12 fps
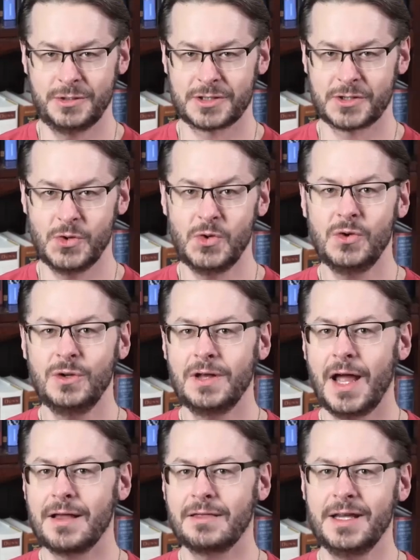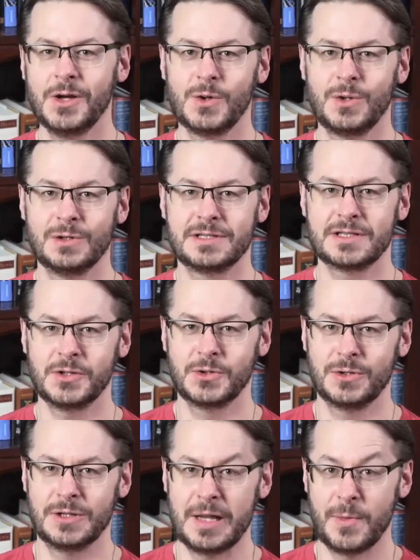school like the old
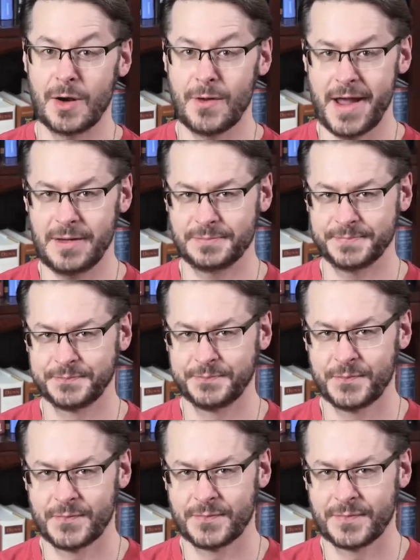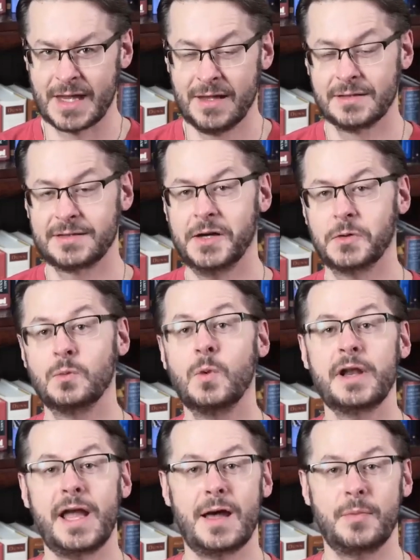school, am I right? So,
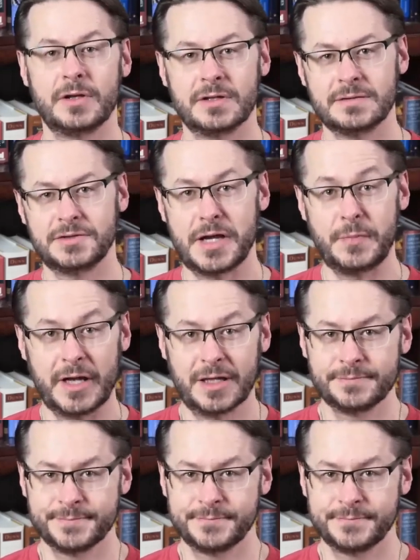what happened, JP?